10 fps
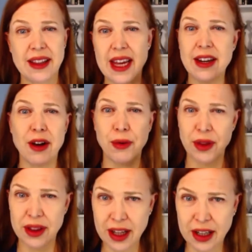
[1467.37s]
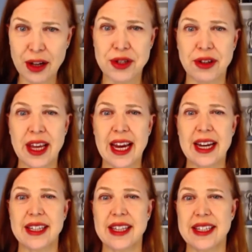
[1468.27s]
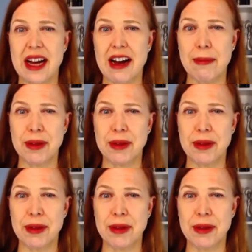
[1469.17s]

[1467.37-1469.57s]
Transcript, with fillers: they know the closer they get to the top,